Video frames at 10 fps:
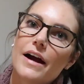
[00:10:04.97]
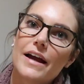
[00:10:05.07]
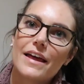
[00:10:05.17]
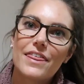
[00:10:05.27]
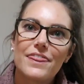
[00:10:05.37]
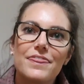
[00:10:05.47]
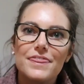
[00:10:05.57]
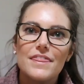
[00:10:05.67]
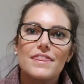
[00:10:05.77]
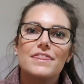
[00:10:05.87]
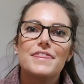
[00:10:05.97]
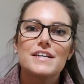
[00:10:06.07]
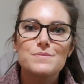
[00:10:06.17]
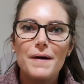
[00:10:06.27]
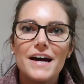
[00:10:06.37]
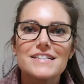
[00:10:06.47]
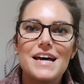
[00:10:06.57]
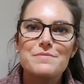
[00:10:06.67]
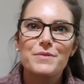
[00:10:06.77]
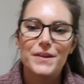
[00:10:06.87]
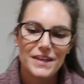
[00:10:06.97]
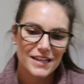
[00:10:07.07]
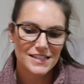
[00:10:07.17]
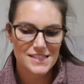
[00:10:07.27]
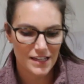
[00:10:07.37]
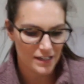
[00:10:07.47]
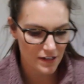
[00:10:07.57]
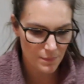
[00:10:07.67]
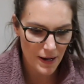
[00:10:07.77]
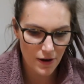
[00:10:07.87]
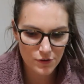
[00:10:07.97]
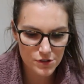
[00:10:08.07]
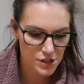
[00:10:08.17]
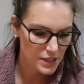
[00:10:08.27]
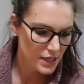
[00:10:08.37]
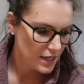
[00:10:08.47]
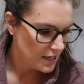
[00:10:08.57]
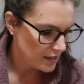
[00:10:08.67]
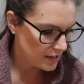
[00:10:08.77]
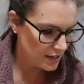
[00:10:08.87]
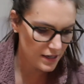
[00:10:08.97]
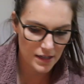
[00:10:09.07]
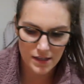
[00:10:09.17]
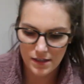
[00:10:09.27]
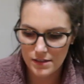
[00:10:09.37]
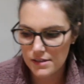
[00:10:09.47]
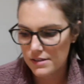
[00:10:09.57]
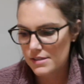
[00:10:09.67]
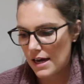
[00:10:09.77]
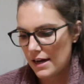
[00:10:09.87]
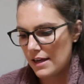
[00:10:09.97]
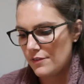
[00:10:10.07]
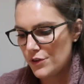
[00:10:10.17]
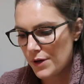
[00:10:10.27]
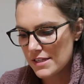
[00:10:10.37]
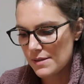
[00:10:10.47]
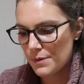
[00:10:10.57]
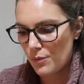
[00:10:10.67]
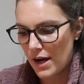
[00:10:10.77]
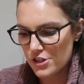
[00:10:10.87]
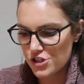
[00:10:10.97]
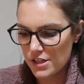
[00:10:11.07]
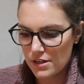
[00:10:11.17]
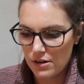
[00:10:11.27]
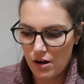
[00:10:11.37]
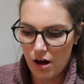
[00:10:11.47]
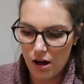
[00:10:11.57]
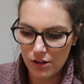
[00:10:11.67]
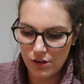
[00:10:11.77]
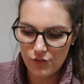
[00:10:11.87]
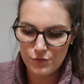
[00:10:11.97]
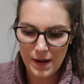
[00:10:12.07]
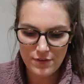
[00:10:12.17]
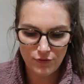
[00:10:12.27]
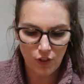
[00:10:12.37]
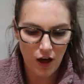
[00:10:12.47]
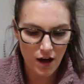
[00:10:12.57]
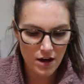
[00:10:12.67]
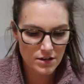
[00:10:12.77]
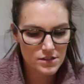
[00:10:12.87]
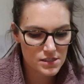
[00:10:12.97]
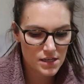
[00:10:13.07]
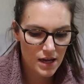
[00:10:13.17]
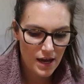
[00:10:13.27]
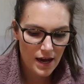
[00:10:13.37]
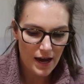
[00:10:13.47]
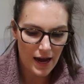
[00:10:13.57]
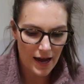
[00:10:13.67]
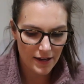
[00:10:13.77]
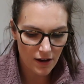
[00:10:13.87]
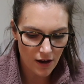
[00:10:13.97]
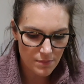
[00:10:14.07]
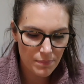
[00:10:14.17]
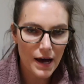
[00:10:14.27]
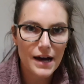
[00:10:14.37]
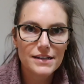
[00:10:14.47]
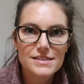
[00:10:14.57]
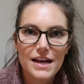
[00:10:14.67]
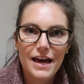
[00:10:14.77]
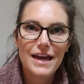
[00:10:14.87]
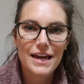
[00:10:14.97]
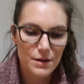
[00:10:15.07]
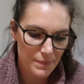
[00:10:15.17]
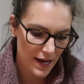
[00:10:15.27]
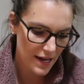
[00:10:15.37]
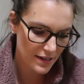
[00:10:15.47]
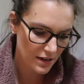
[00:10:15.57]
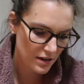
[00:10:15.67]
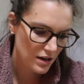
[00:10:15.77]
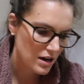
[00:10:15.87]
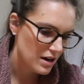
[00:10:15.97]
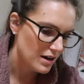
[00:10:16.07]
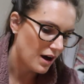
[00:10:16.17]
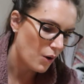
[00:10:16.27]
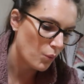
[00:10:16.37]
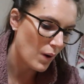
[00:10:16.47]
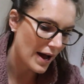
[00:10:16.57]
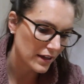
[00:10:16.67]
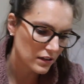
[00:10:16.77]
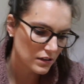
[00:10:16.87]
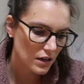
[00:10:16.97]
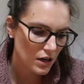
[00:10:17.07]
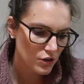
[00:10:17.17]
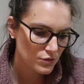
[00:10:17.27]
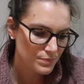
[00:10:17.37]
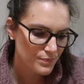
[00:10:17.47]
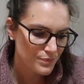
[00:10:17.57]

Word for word: right, this box I'm really excited about. It is, if you guys have been watching all of my vlogs, I unboxed a handbag a while ago